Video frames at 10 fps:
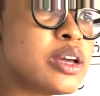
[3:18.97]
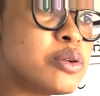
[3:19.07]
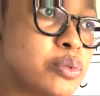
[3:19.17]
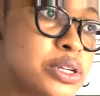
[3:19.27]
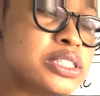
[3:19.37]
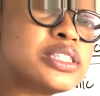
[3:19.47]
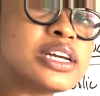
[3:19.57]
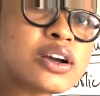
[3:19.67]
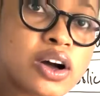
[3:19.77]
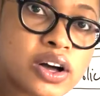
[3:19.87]
which
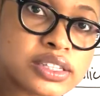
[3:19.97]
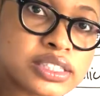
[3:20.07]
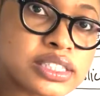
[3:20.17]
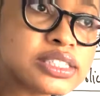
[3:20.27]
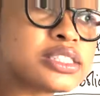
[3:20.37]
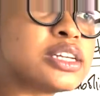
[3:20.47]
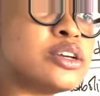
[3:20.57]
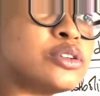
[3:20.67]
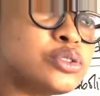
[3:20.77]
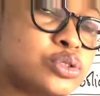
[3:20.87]
then causes
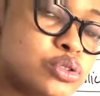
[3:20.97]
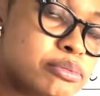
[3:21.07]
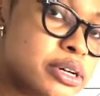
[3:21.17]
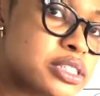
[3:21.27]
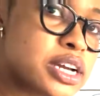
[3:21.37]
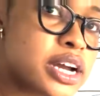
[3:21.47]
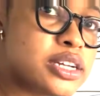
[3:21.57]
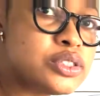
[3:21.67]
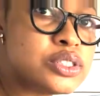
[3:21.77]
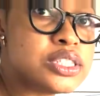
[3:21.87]
too much
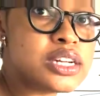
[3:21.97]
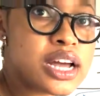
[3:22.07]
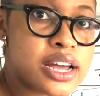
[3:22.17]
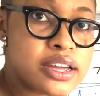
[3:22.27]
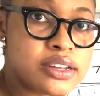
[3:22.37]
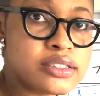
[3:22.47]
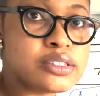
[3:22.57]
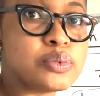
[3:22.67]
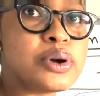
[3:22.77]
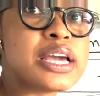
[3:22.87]
hydrogen
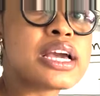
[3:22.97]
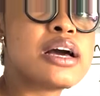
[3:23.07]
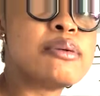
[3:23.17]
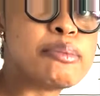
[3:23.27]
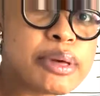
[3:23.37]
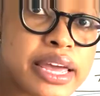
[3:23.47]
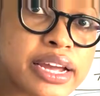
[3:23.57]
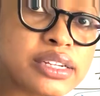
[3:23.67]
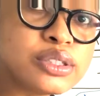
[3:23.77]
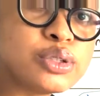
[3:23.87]
ions when
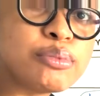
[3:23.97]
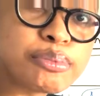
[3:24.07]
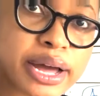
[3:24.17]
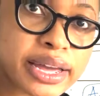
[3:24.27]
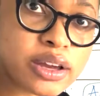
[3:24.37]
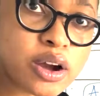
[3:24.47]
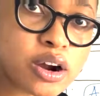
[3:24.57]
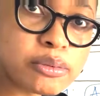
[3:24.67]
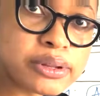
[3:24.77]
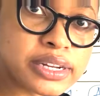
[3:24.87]
compared to
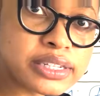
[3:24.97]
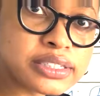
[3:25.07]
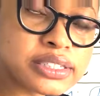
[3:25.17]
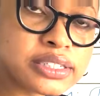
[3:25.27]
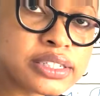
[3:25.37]
bicarbonate.